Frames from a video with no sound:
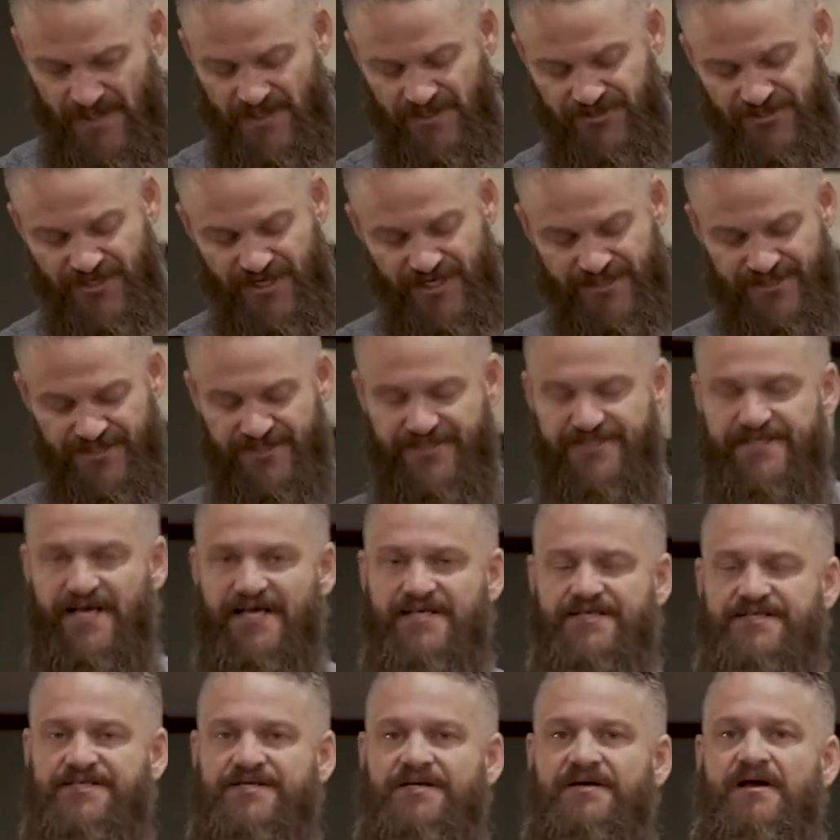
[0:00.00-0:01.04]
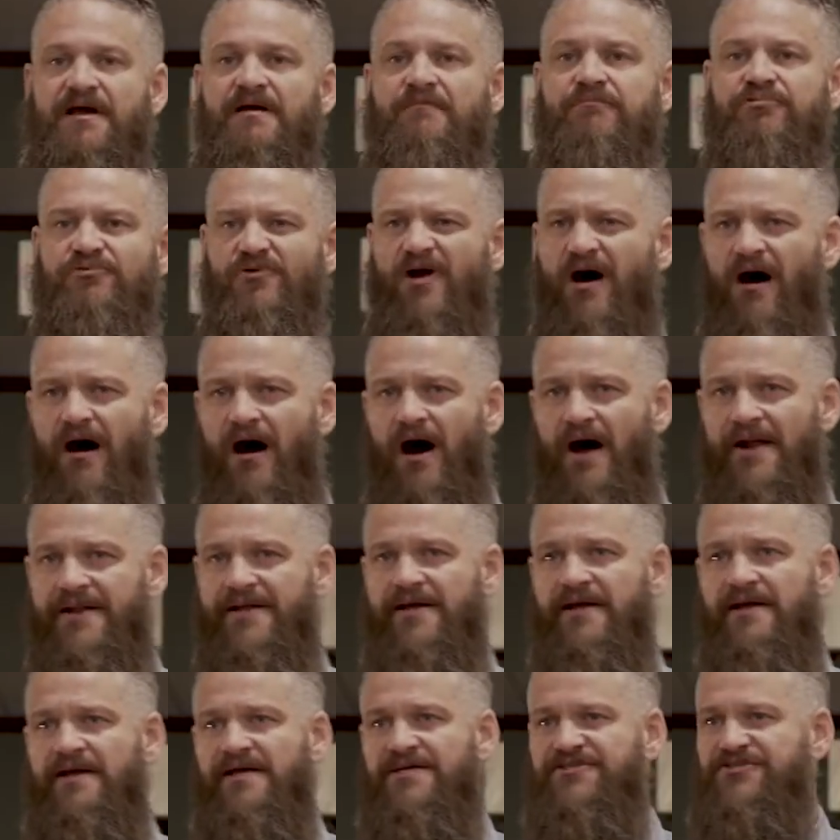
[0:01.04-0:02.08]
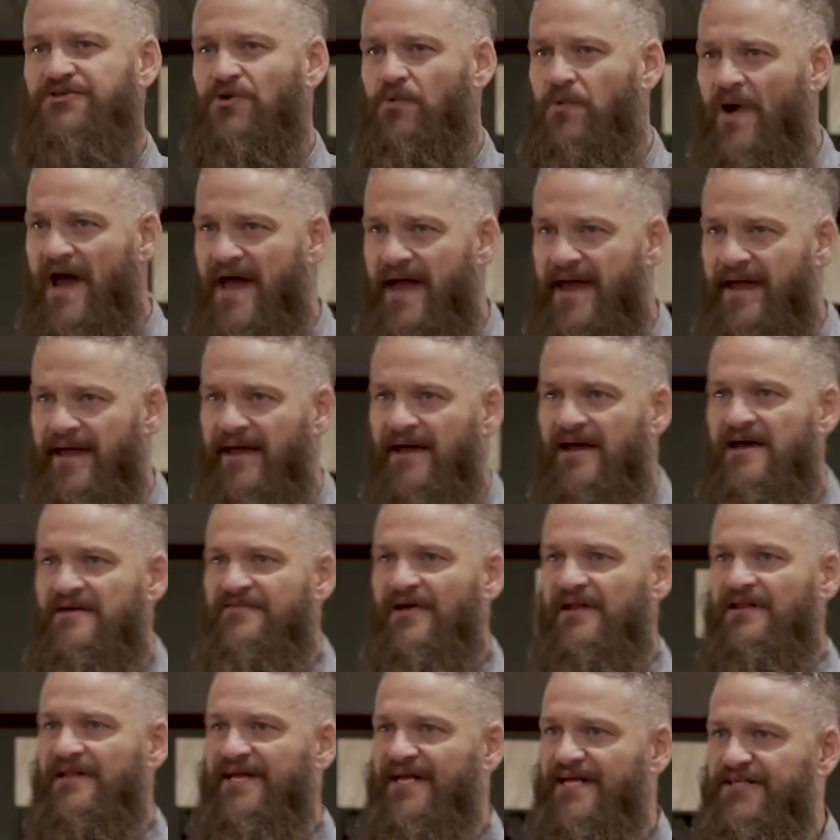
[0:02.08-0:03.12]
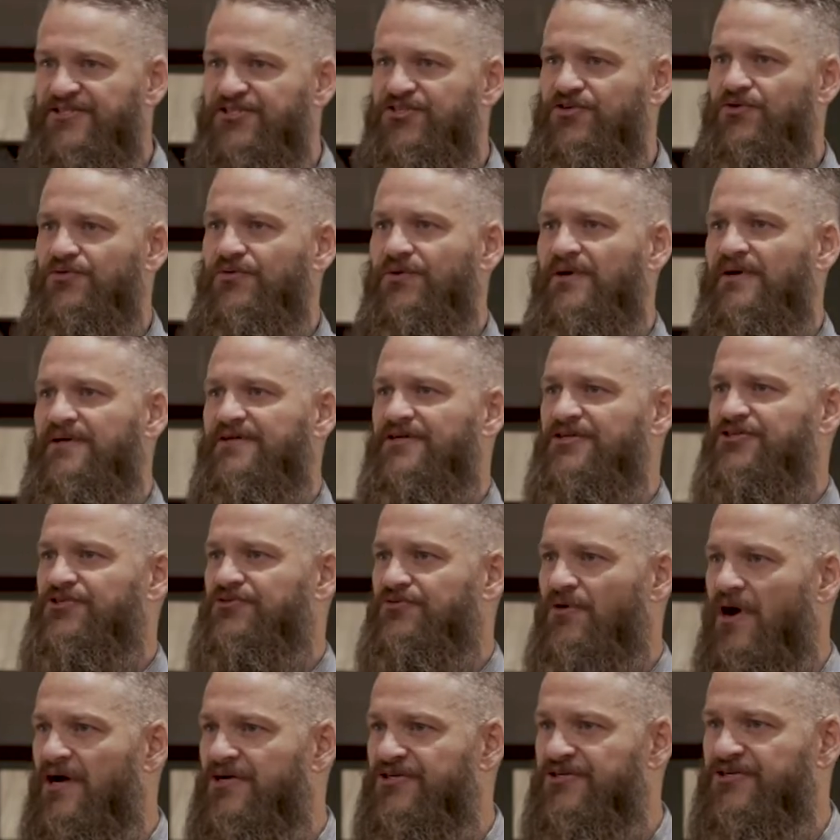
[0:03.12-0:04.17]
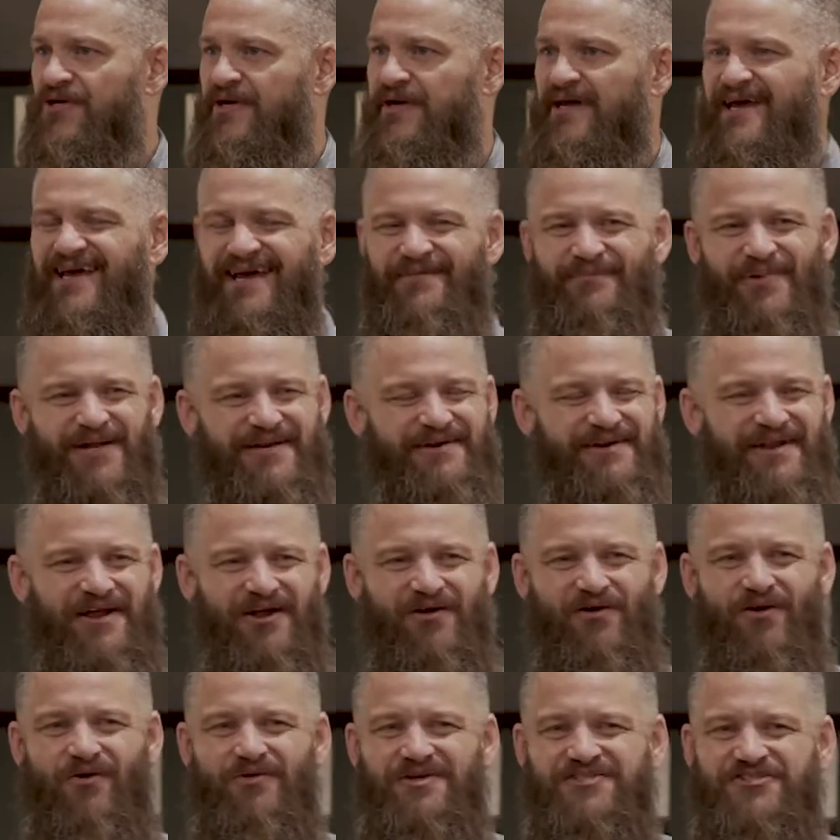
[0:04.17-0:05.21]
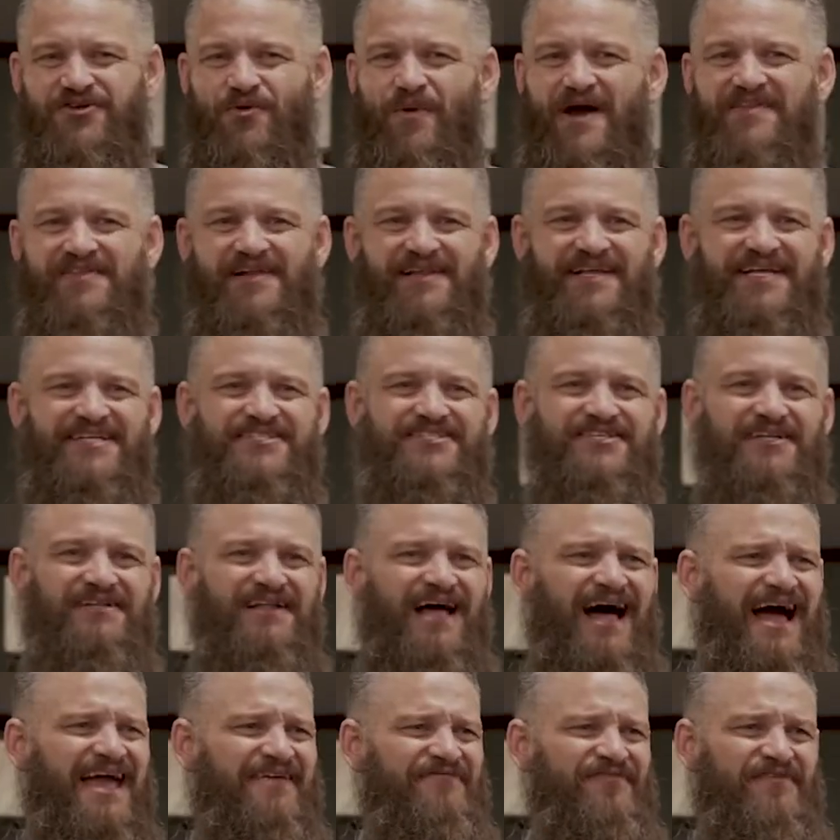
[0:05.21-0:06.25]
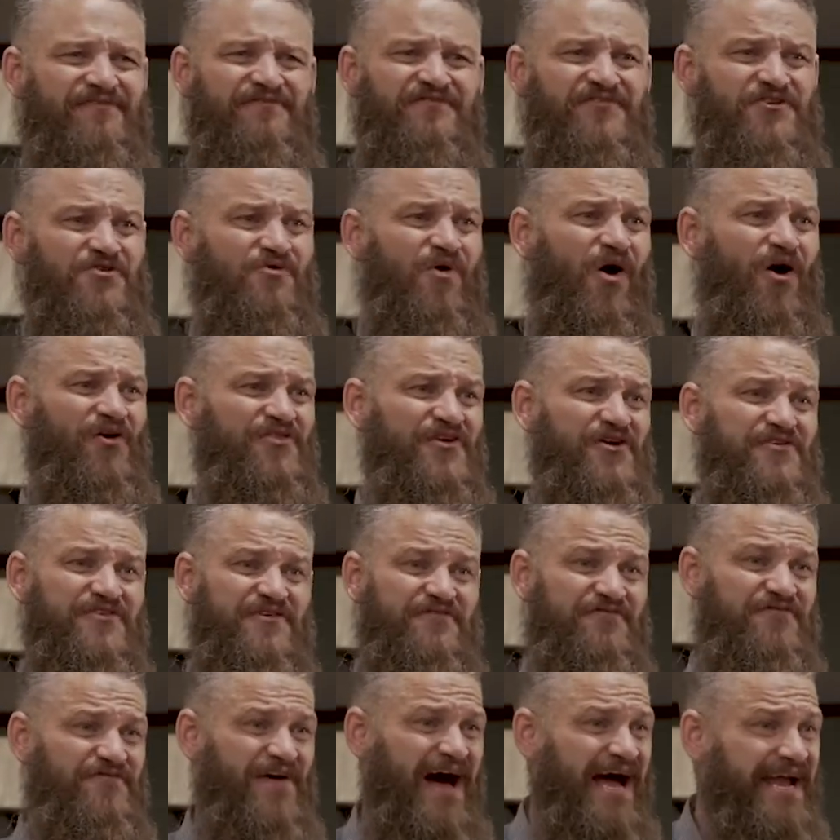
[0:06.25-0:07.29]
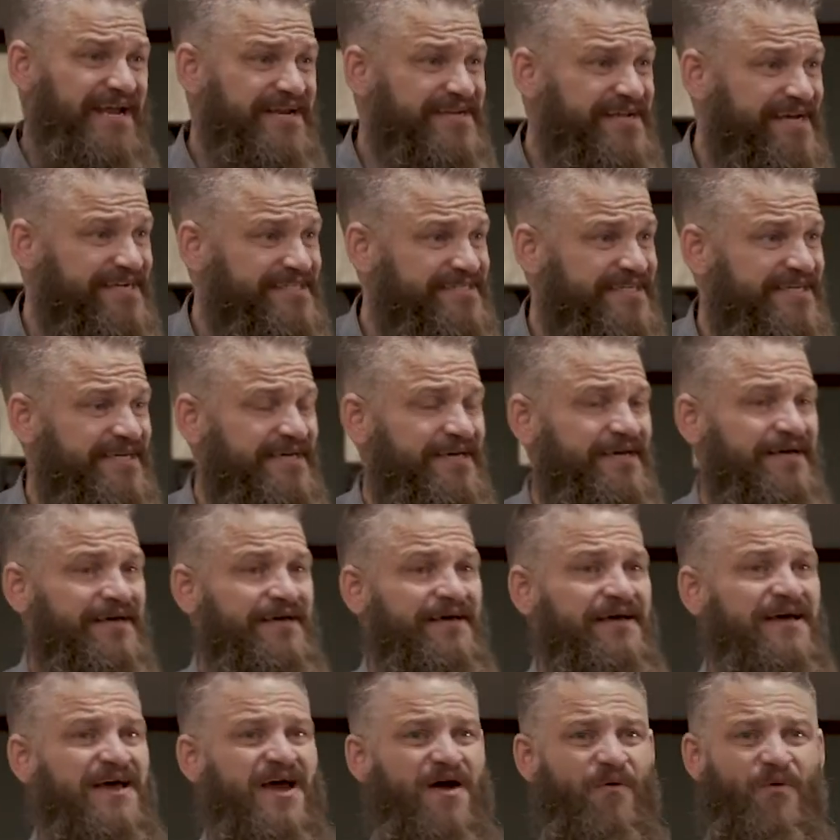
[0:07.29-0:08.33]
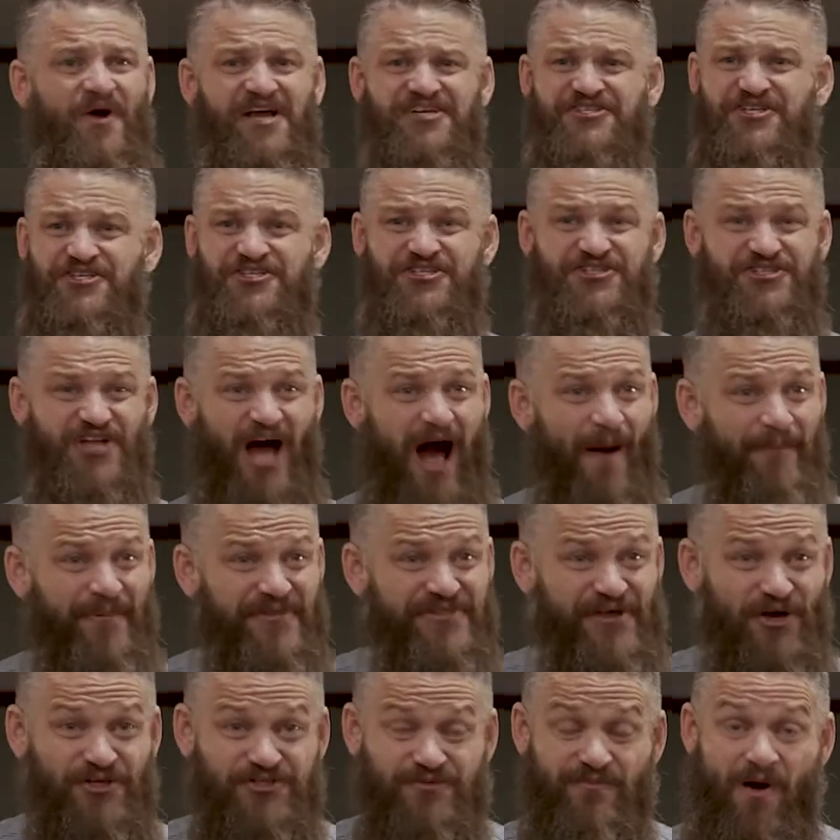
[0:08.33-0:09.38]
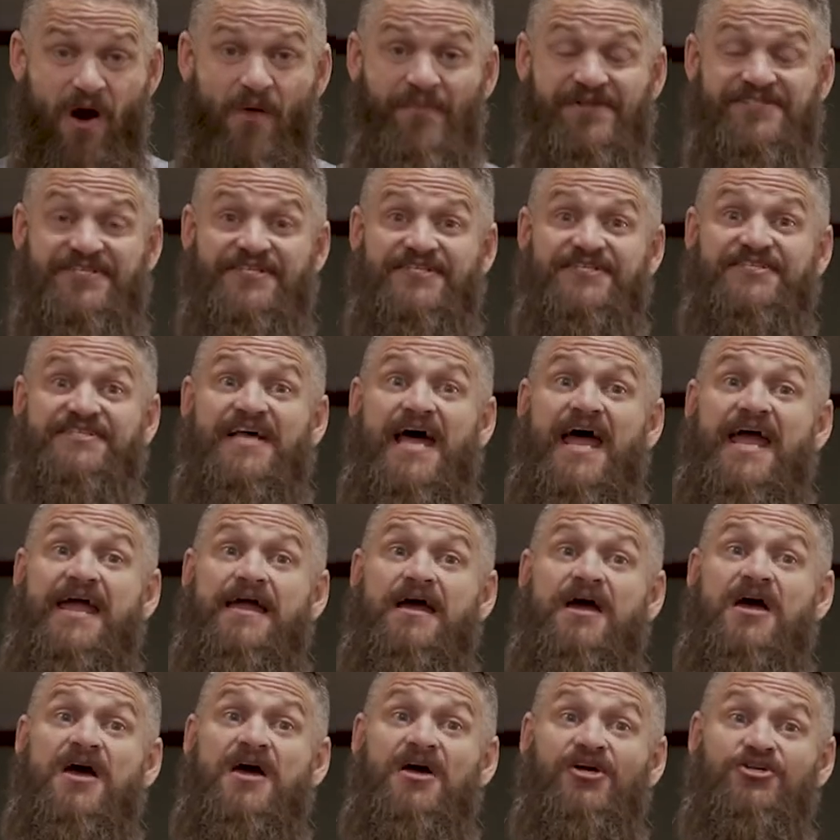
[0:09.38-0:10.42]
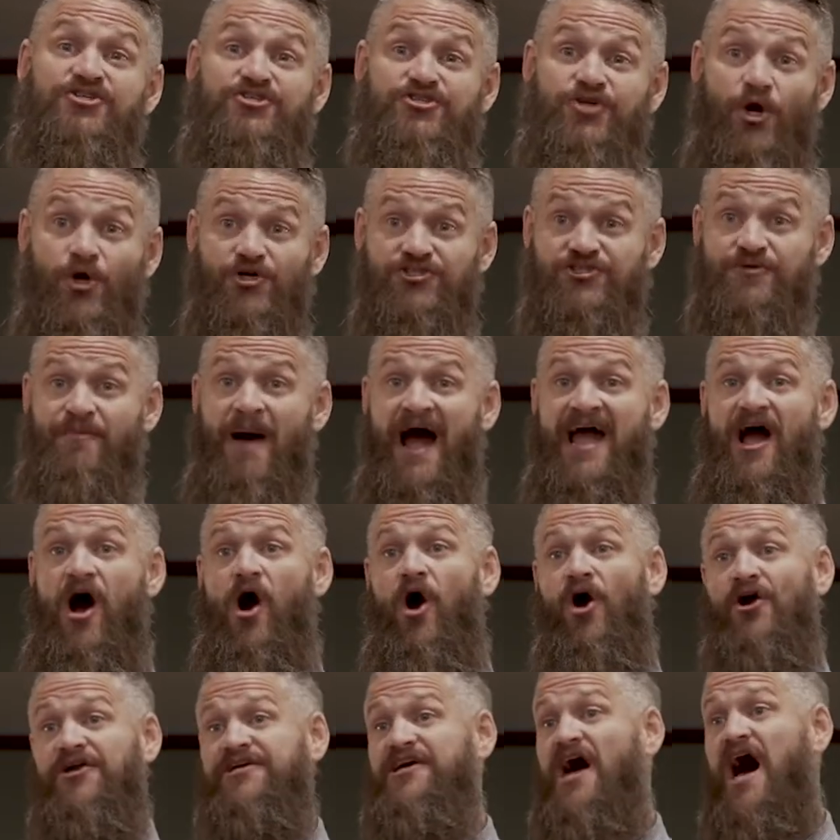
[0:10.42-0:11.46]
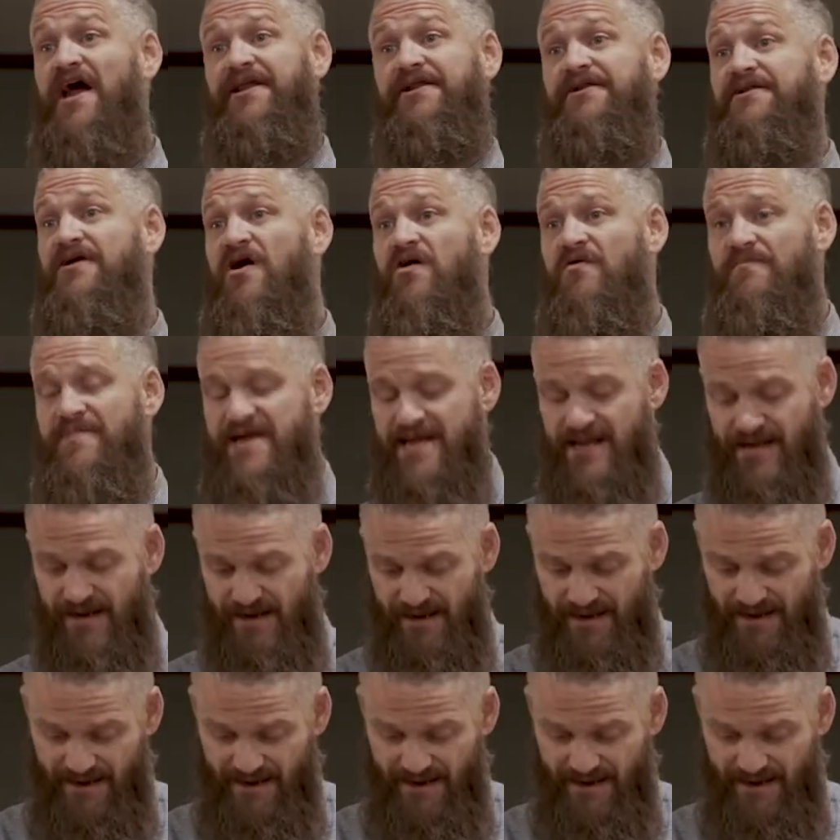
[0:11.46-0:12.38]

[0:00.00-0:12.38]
Jesus says, broad is the way that leads to destruction, but narrow is the way that leads to life, and few are there that find it. We should stop at those moments and say, search my heart, God, and know me.